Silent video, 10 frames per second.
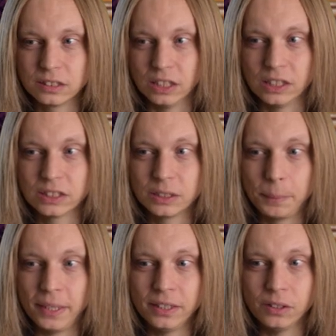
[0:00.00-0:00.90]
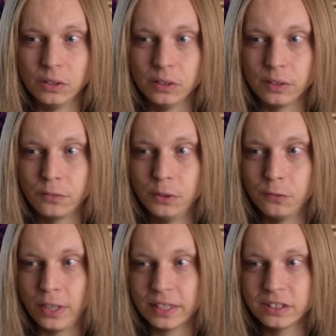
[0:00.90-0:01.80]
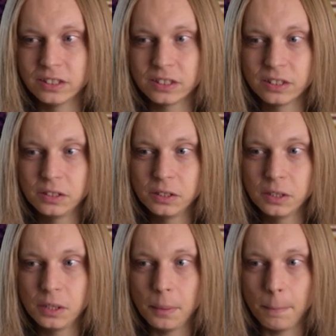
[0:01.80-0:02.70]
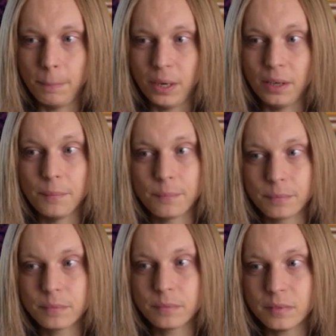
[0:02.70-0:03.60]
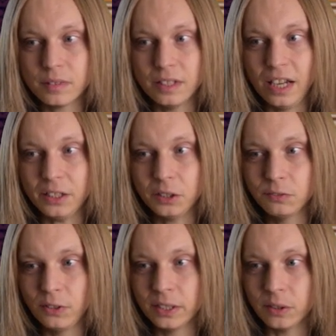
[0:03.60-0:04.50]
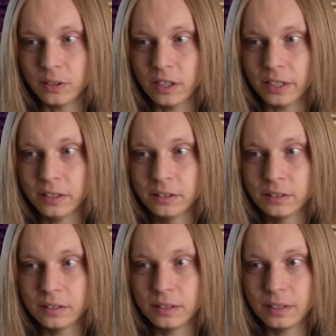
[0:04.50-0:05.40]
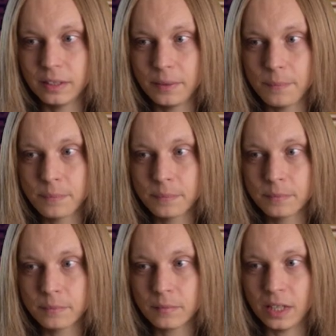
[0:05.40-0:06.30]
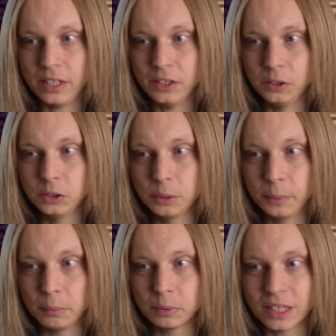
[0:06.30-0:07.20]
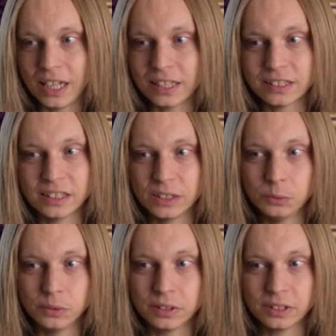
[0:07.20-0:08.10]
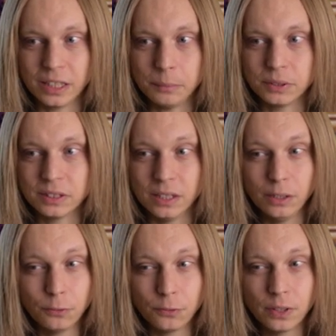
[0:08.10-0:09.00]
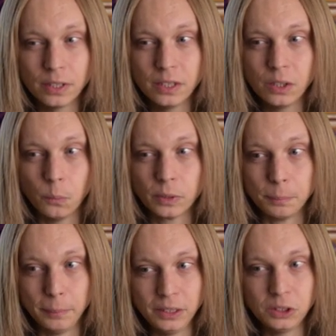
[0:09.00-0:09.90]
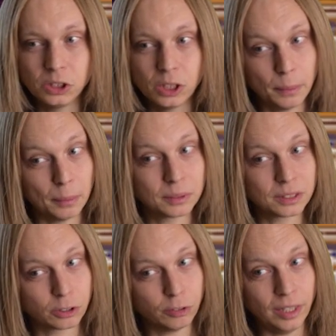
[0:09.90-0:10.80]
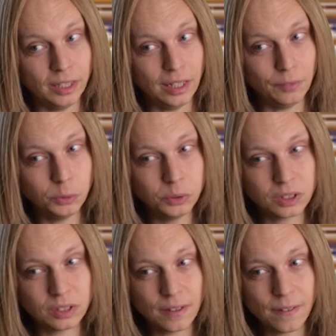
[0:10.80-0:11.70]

does depend on a few factors, but yeah, you can find it online. And you should be able to access all of the same stuff, which means you should be able to create levels.